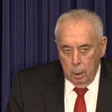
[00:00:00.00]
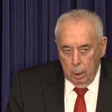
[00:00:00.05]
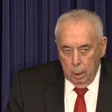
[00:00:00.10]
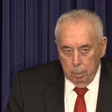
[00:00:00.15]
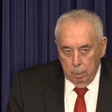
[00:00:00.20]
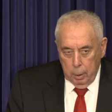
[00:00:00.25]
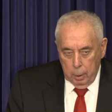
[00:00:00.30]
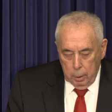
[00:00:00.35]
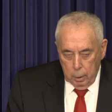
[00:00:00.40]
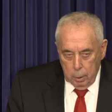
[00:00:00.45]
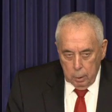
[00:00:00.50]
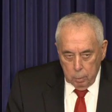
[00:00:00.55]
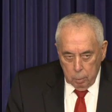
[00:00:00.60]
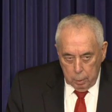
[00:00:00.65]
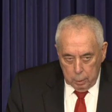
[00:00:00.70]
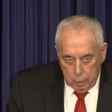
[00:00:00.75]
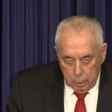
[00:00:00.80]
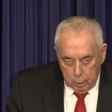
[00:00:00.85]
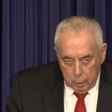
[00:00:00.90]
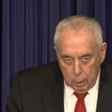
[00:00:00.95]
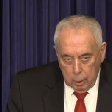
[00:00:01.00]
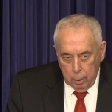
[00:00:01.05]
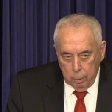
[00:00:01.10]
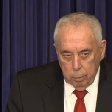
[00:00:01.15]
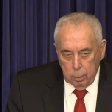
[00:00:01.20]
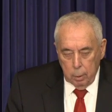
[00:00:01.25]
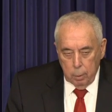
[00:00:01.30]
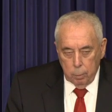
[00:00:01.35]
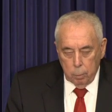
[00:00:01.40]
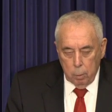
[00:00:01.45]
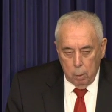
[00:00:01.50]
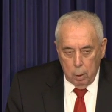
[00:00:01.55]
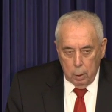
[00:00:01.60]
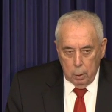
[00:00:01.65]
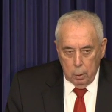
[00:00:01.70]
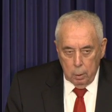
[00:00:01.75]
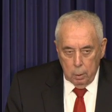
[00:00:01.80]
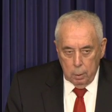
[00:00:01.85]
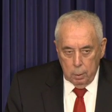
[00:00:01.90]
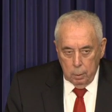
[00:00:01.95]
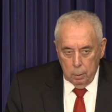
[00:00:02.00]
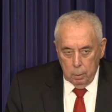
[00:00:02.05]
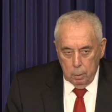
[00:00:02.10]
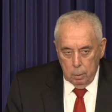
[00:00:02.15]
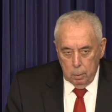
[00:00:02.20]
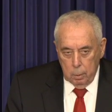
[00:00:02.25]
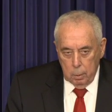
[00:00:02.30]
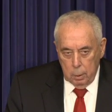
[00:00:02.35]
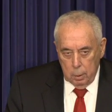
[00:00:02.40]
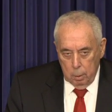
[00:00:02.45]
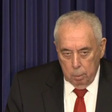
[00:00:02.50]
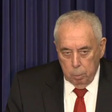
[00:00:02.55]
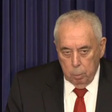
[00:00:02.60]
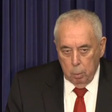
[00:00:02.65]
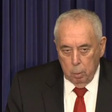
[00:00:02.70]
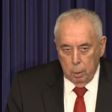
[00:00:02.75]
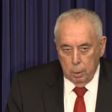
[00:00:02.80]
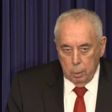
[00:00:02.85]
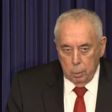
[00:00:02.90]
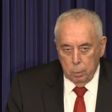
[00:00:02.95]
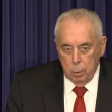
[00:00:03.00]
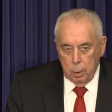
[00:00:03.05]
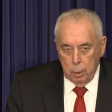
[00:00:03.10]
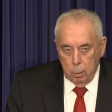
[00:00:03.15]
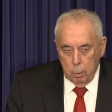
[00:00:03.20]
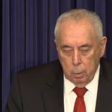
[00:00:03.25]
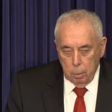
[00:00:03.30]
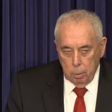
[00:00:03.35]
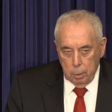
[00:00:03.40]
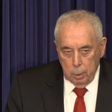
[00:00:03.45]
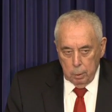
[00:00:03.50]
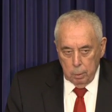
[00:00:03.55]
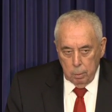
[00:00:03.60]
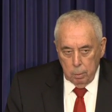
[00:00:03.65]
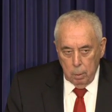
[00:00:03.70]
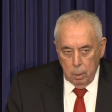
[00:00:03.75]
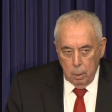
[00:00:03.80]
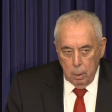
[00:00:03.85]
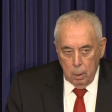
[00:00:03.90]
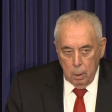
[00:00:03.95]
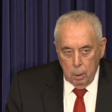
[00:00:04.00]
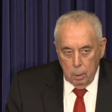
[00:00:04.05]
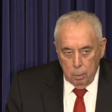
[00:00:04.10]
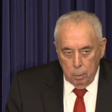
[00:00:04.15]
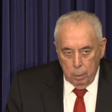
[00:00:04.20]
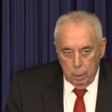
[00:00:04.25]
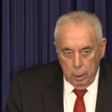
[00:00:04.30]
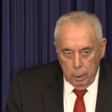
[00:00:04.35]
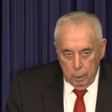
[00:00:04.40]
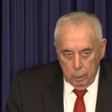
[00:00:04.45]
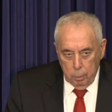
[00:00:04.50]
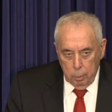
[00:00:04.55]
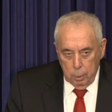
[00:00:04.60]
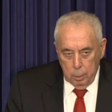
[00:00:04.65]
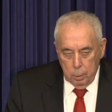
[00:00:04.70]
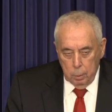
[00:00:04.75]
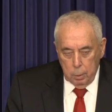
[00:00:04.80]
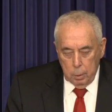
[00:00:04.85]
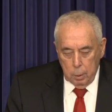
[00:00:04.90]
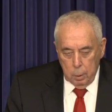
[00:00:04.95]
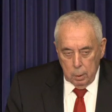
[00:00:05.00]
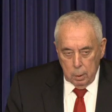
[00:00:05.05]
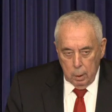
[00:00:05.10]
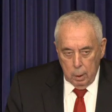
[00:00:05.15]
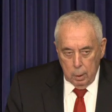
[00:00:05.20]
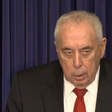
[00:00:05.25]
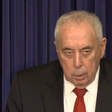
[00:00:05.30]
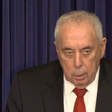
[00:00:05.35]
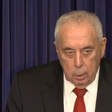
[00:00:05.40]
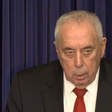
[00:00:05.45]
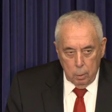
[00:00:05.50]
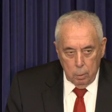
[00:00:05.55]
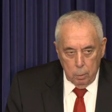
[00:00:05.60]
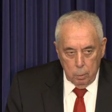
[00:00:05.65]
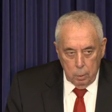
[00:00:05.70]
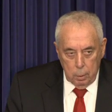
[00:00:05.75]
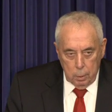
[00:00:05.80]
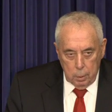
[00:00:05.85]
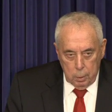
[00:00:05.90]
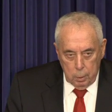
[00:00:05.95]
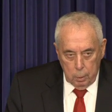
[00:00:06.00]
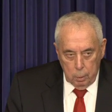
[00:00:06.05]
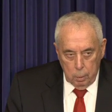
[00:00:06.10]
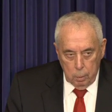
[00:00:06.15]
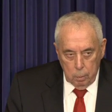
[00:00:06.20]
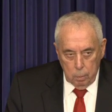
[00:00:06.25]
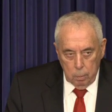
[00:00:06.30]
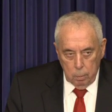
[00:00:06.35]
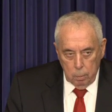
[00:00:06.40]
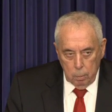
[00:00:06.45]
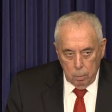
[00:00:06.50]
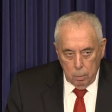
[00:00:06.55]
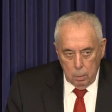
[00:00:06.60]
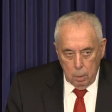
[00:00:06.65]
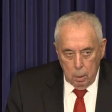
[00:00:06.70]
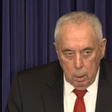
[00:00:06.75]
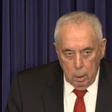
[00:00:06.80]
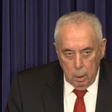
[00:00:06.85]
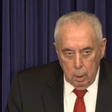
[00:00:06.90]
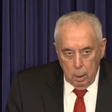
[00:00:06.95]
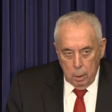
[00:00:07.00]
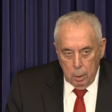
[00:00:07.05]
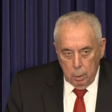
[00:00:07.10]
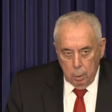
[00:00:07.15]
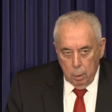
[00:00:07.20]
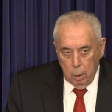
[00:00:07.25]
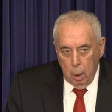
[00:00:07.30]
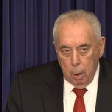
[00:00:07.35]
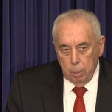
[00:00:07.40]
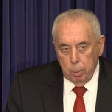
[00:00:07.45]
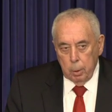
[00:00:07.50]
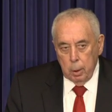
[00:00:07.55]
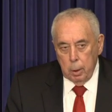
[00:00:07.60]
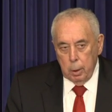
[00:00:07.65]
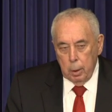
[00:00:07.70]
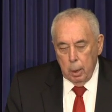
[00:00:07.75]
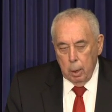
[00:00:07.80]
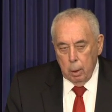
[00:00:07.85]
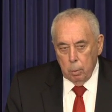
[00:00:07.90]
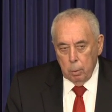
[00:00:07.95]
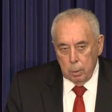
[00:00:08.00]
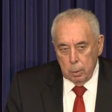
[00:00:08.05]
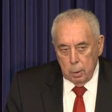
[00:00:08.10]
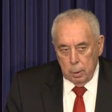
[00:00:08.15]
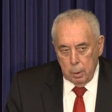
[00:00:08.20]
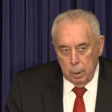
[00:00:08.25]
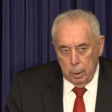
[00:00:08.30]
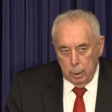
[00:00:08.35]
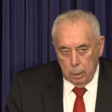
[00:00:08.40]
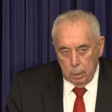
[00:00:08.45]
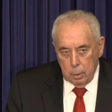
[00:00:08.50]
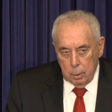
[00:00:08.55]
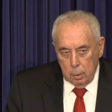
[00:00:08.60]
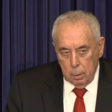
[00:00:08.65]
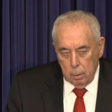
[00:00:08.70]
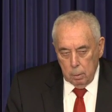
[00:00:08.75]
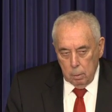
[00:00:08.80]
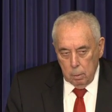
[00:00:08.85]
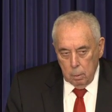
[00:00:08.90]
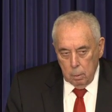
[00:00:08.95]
And because we didn't have enough water to support three crewmen, we had to reduce the size of the crew to two. You're operating now with six.